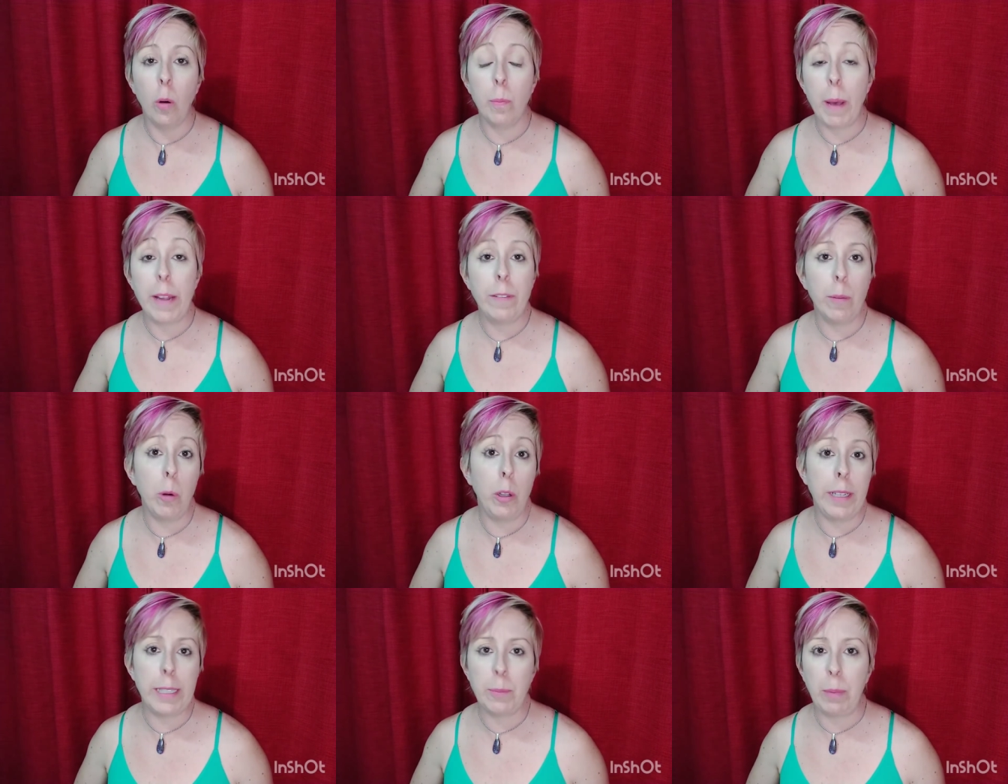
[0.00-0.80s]
made from all
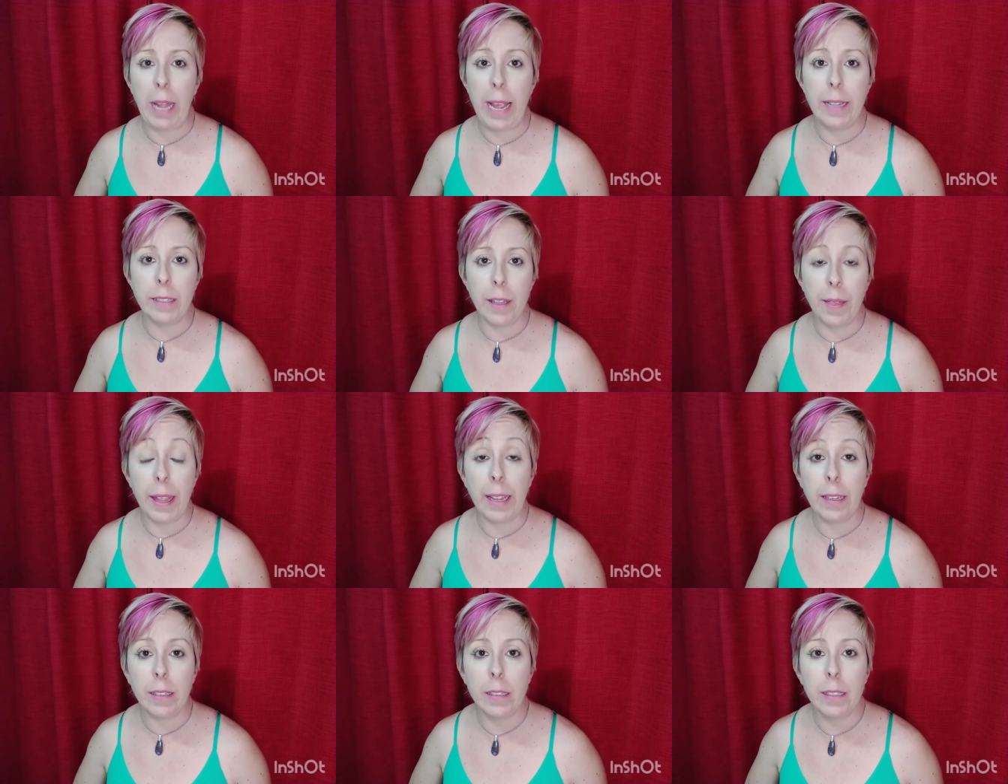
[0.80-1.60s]
these plants and
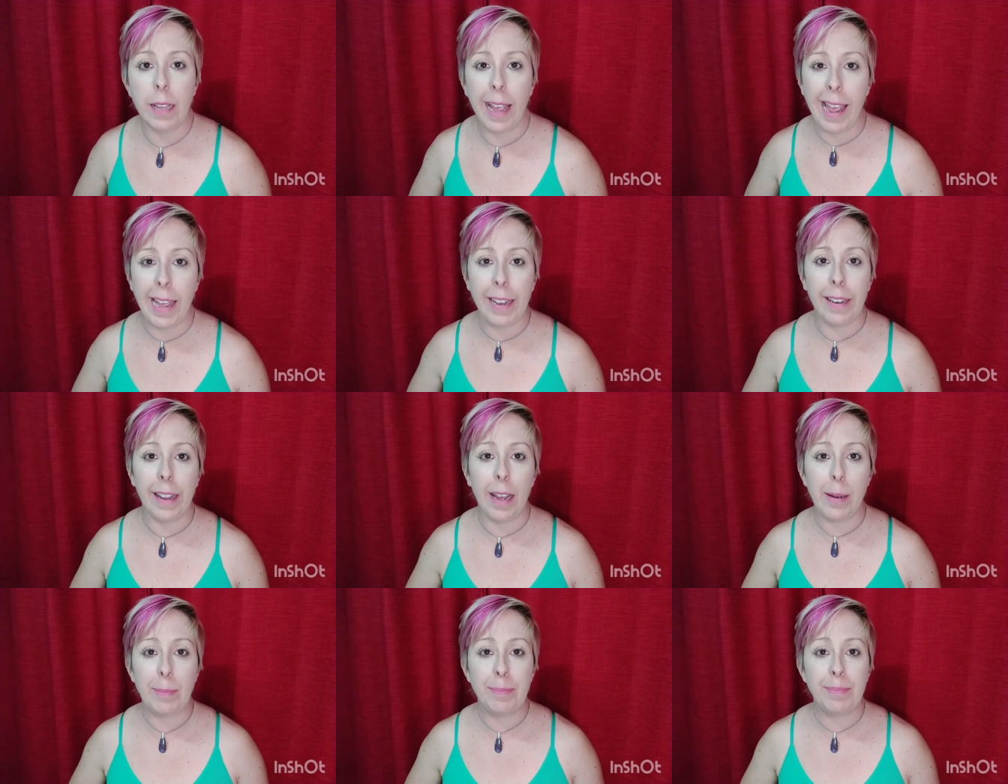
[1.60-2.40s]
things and
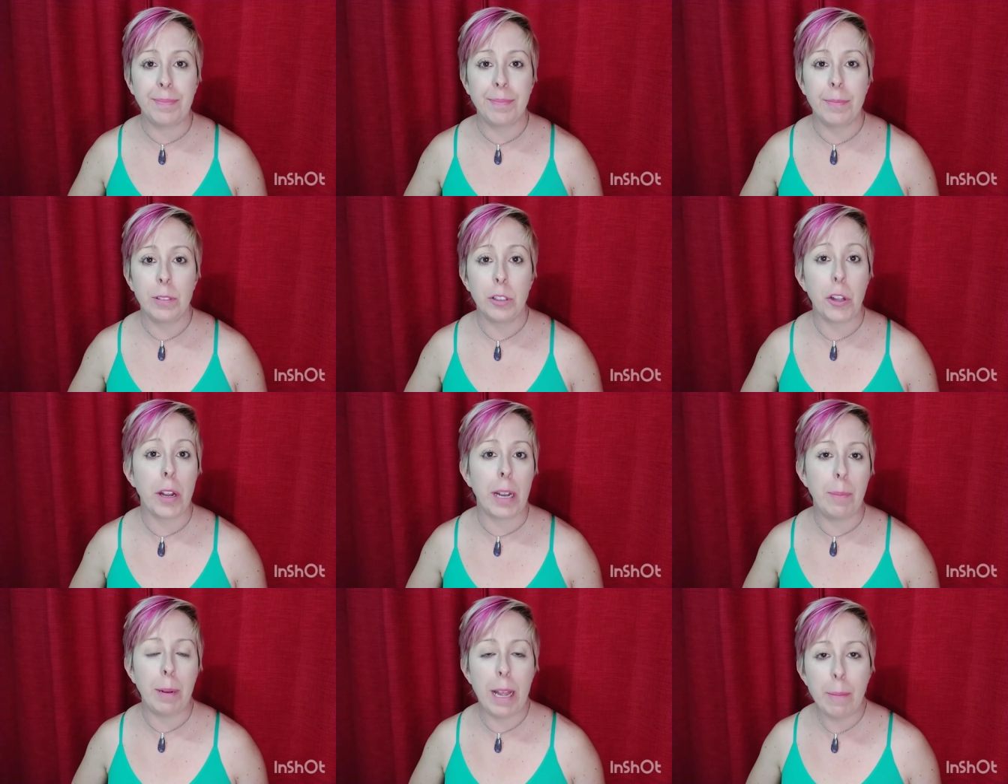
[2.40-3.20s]
um,
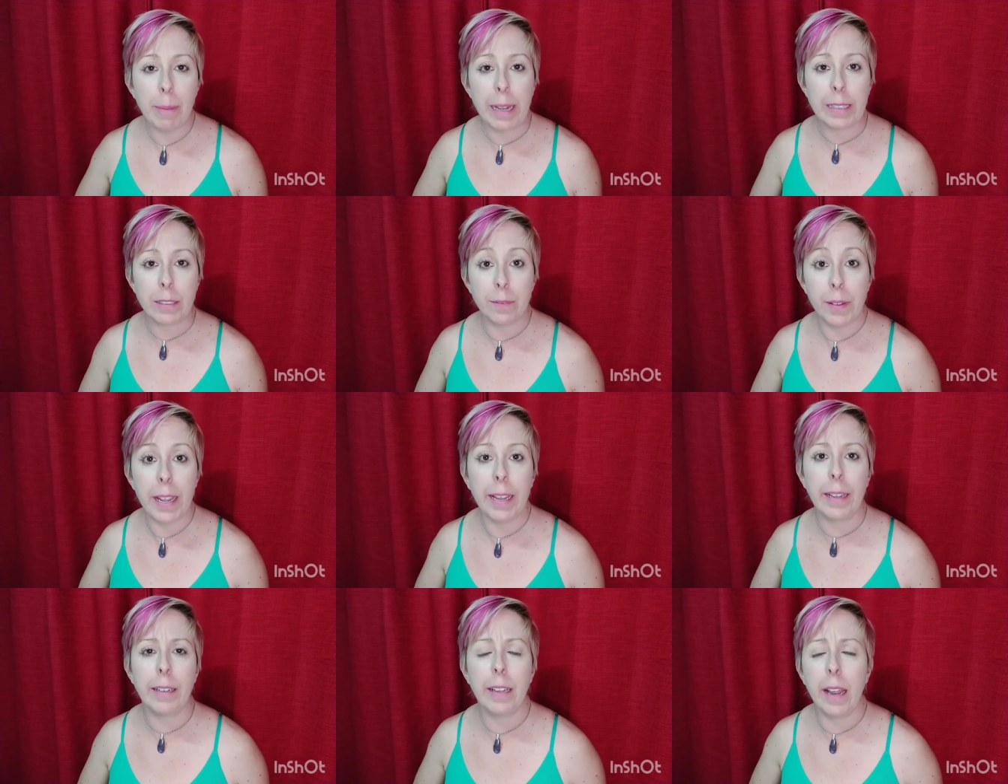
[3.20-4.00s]
totally plant-based and
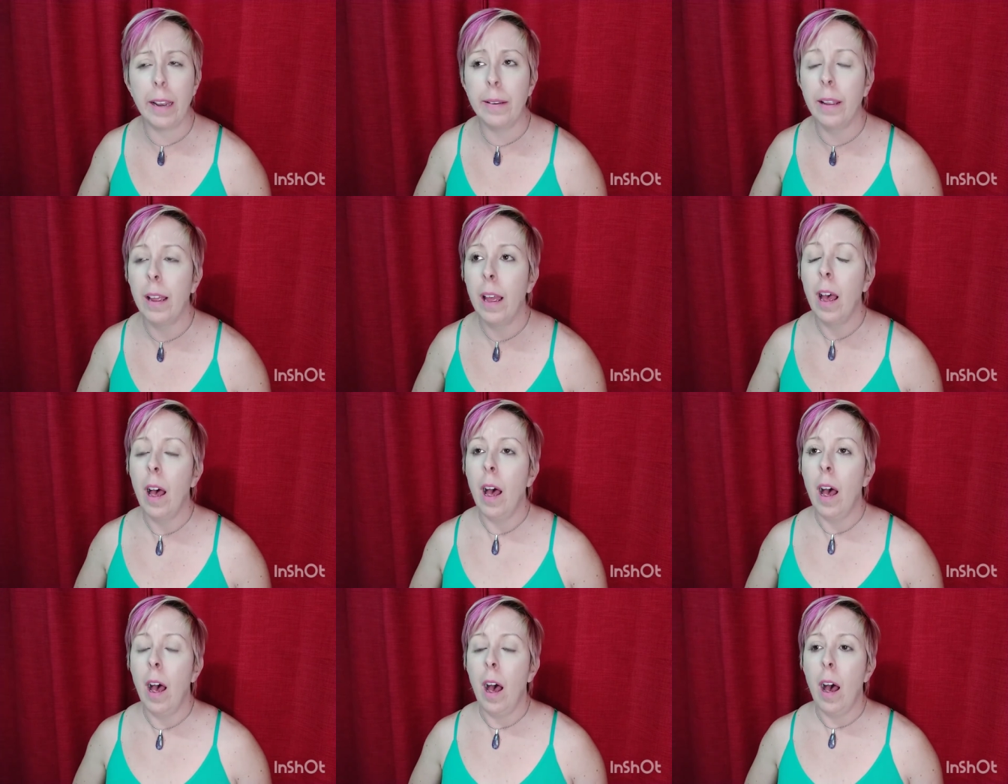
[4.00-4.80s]
vegan. Um,
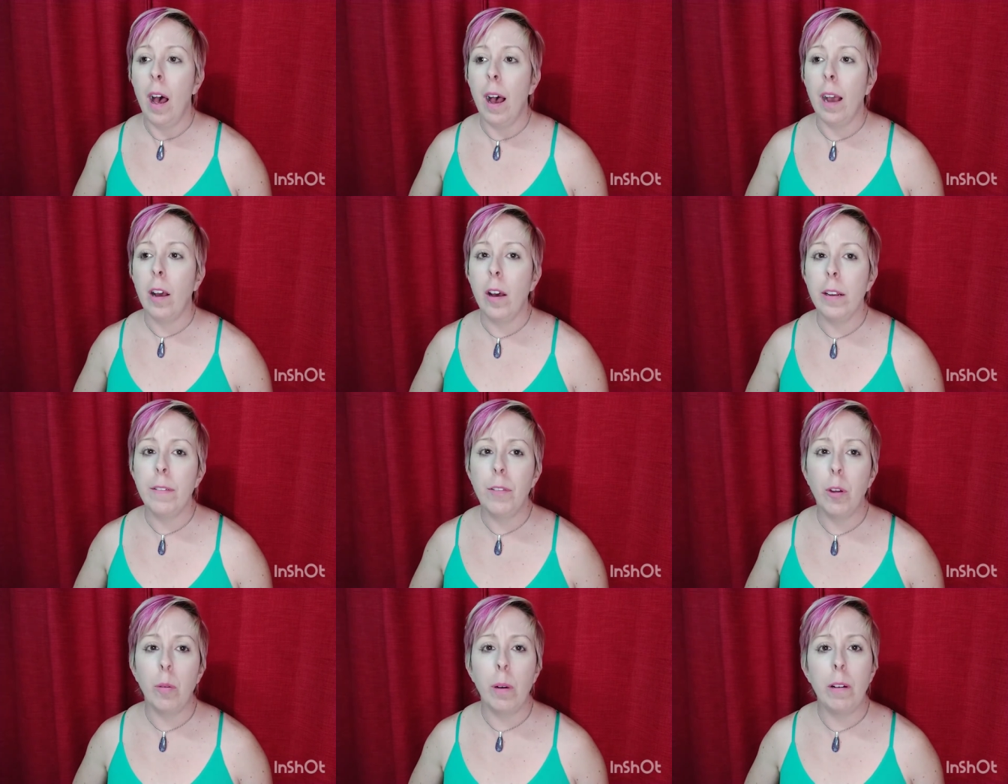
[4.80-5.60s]
kind of
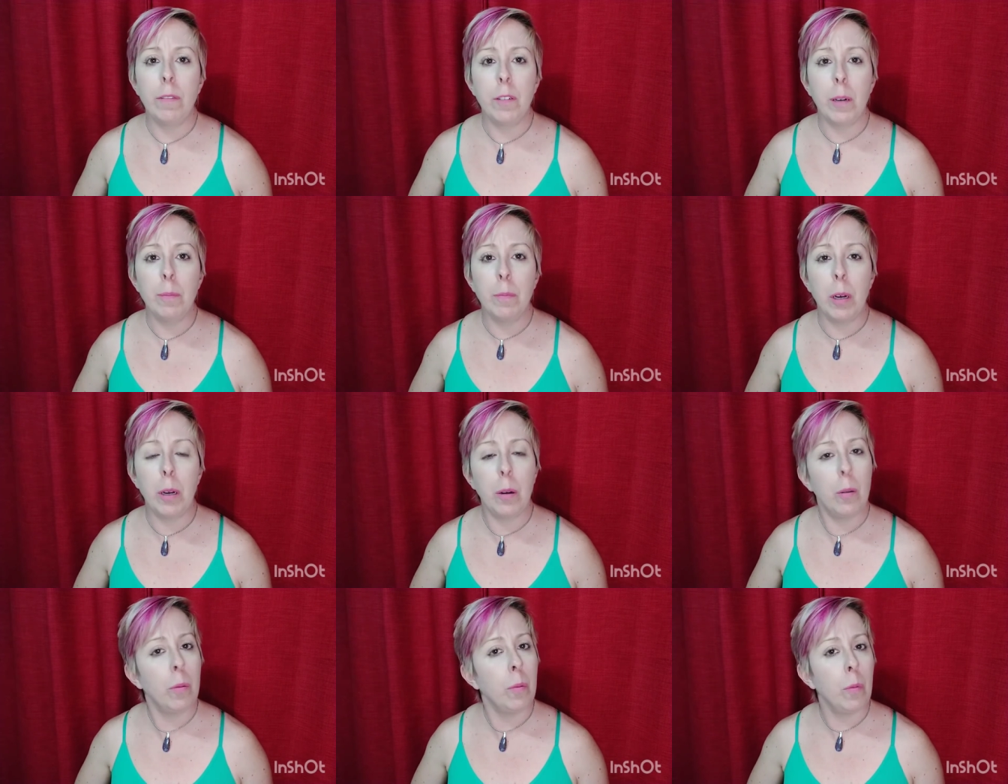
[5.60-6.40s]
thought, well, from
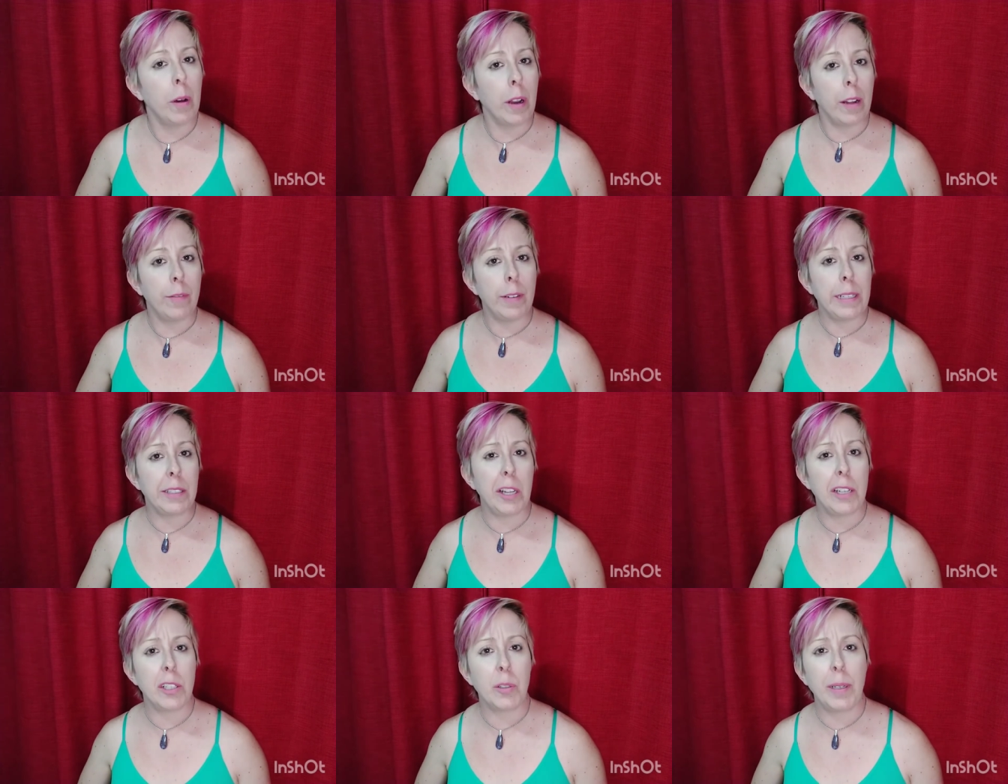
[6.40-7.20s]
what I'd
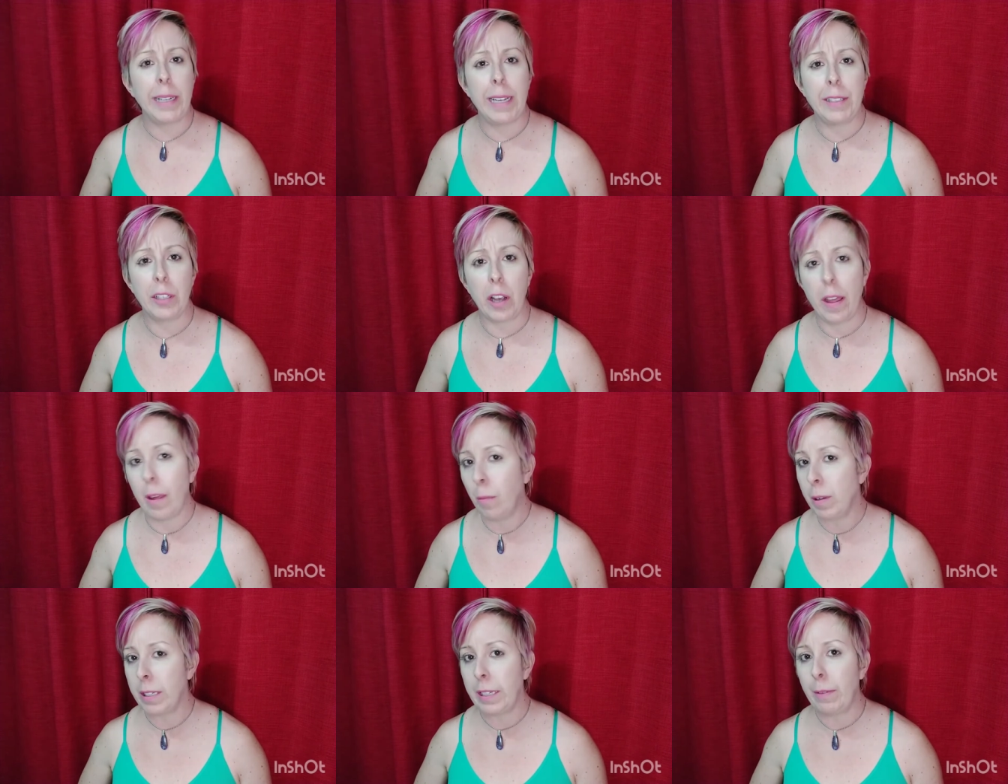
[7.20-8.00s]
researched three years ago,
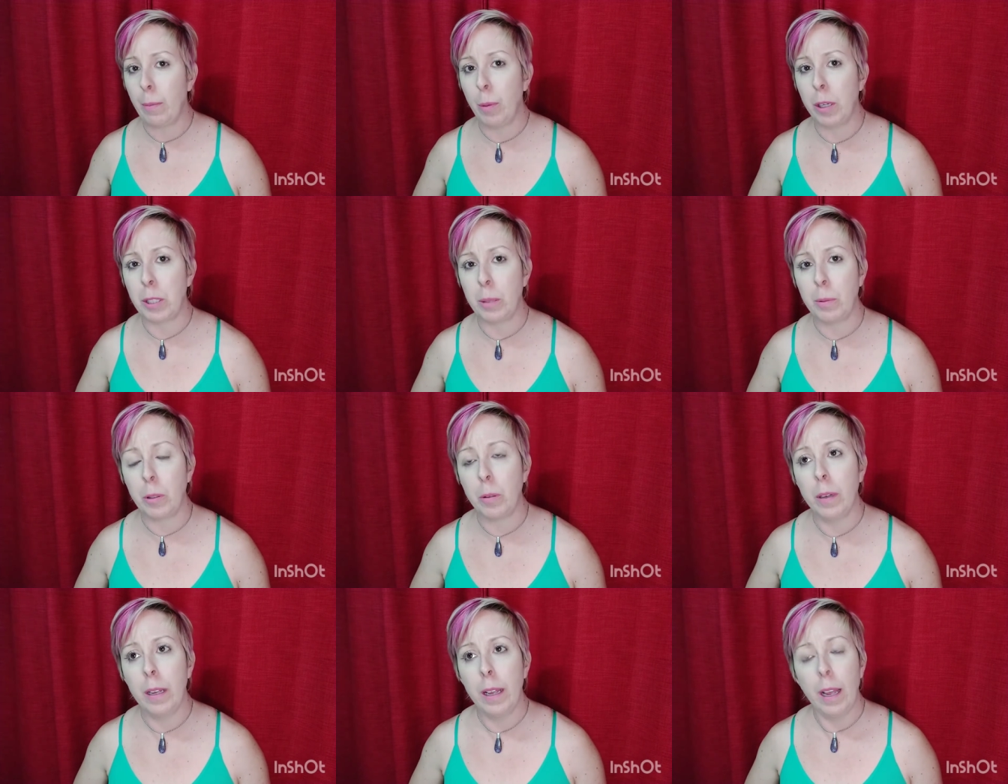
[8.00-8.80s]
that wasn't even
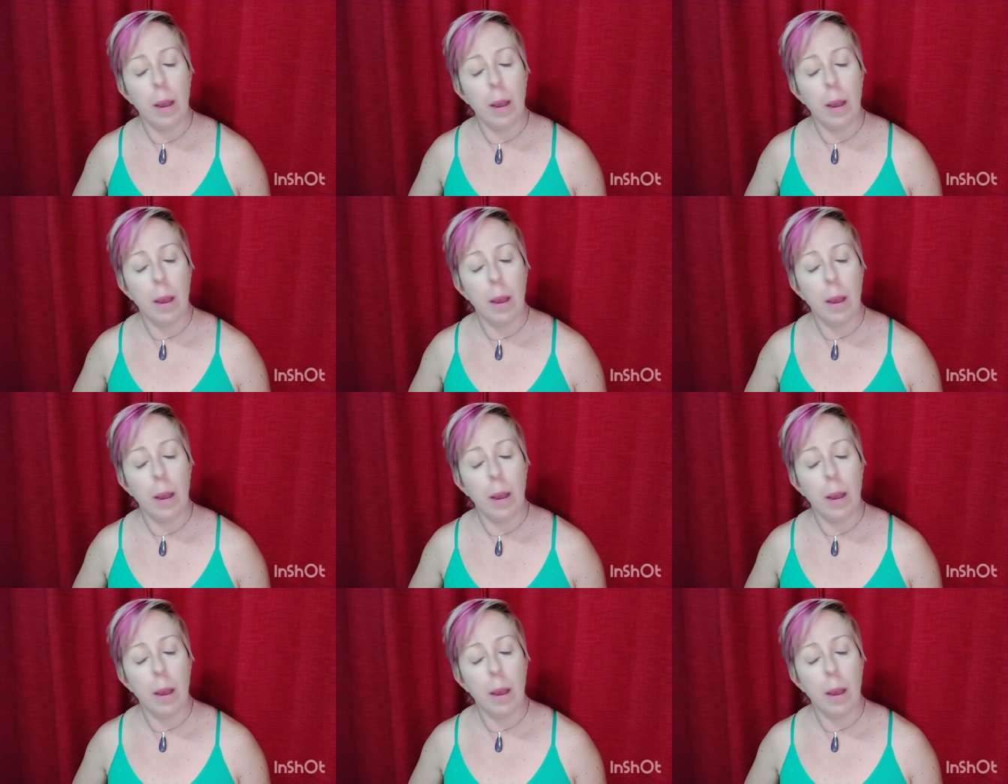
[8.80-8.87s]
possible.